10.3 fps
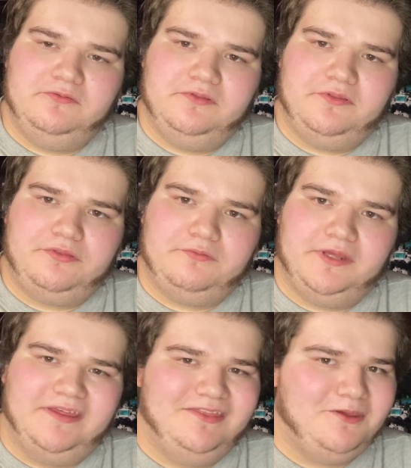of the
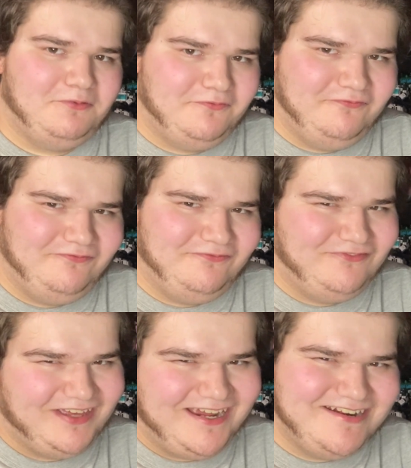3. They were
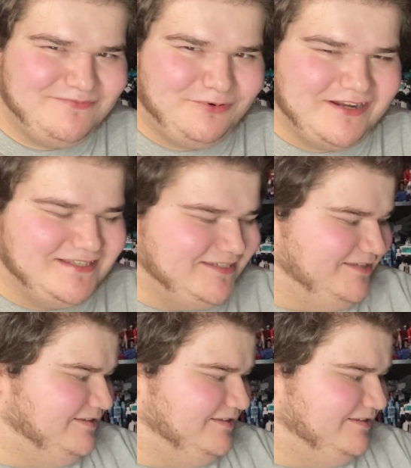kind of pricey.